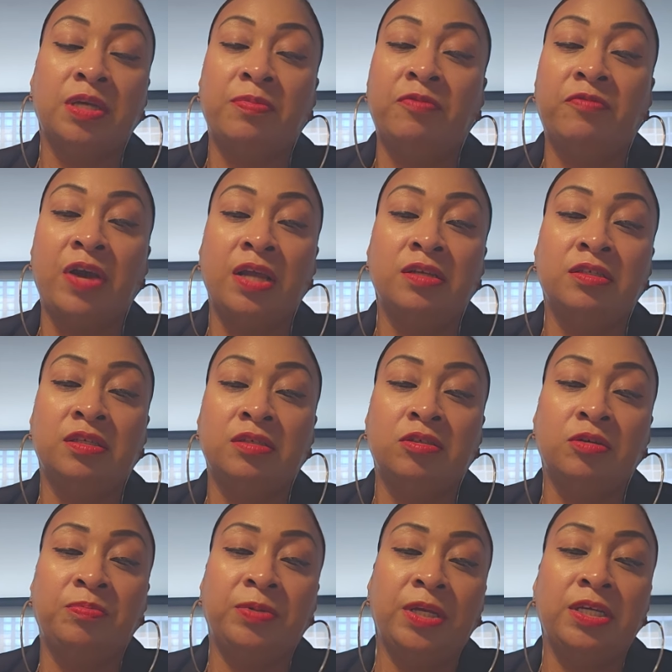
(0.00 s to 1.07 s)
type of violence that
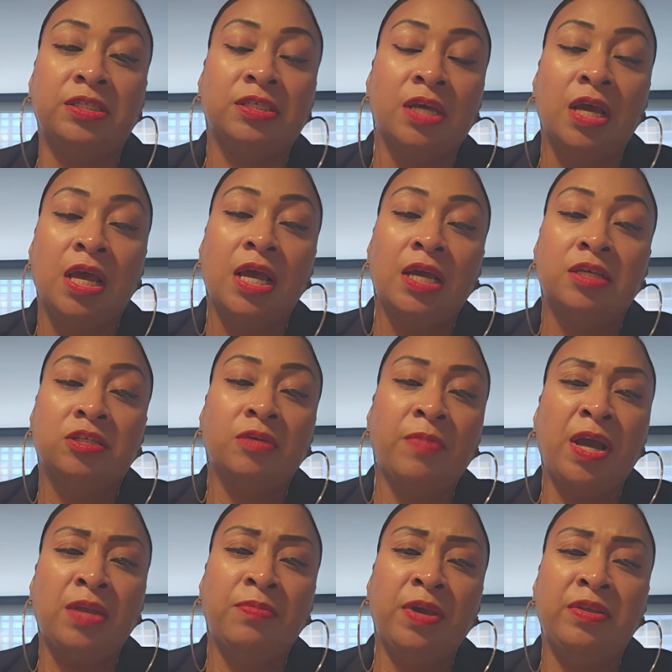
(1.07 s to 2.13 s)
took place.
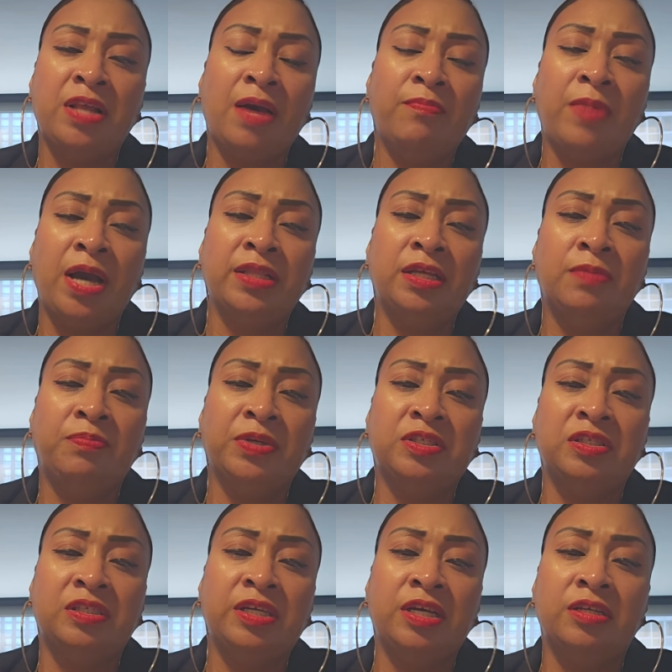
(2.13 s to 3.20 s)
Somebody may not mind their
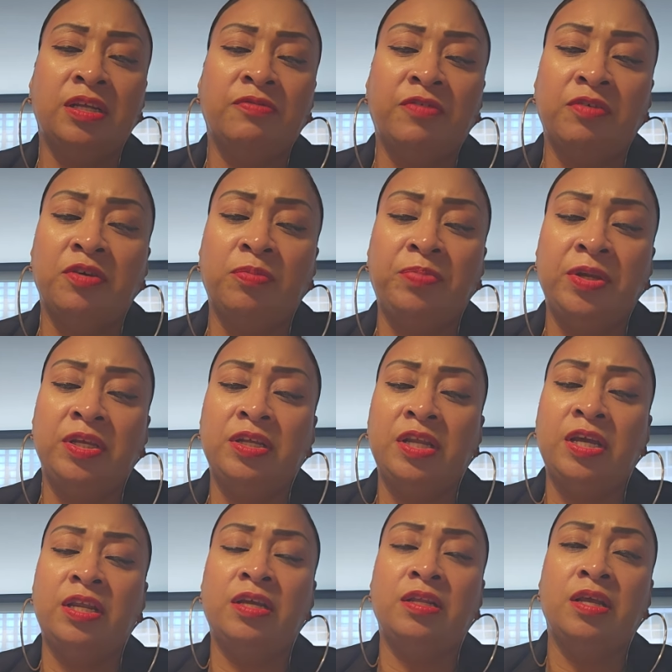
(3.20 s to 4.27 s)
business here. They're very
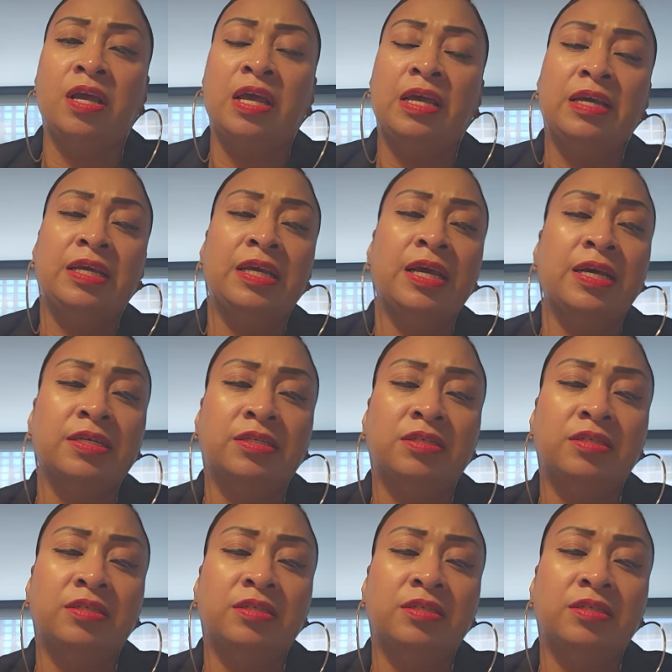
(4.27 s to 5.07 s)
opinionated. Yes,